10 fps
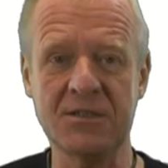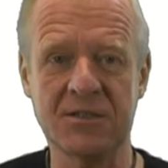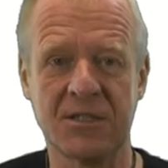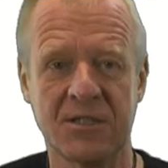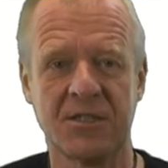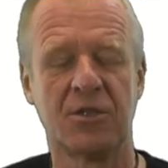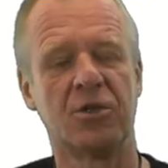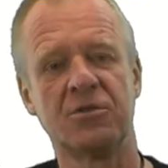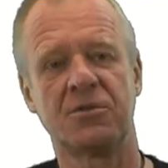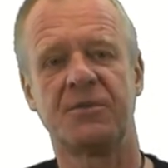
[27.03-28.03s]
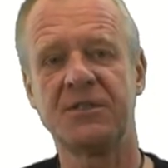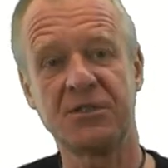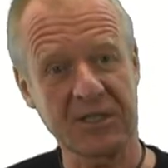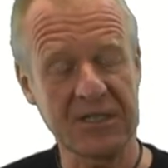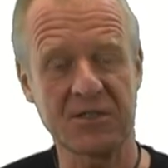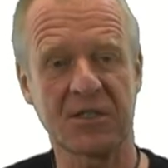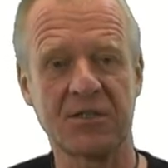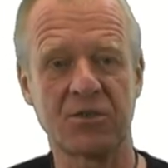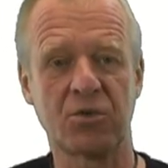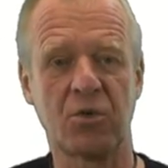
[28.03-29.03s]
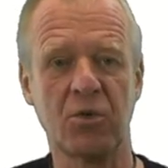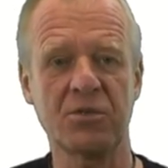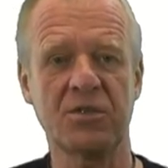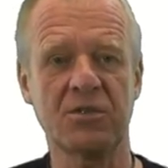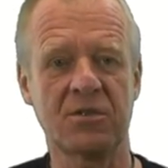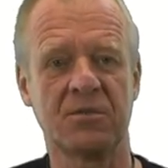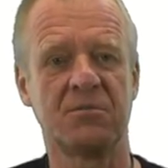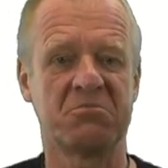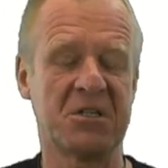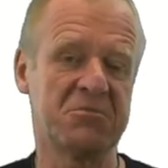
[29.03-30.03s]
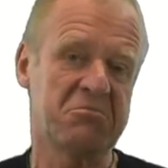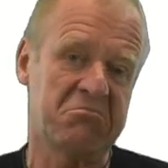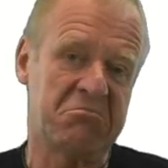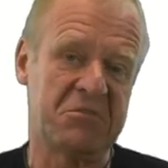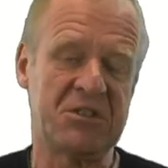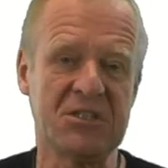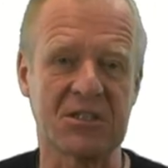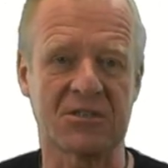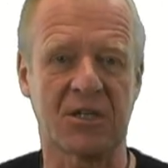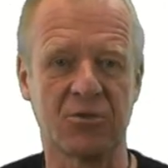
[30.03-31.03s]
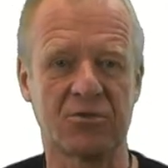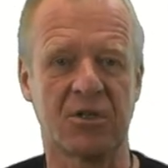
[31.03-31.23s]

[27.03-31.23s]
And if the RPM is too fast, then the motor will not accelerate any further.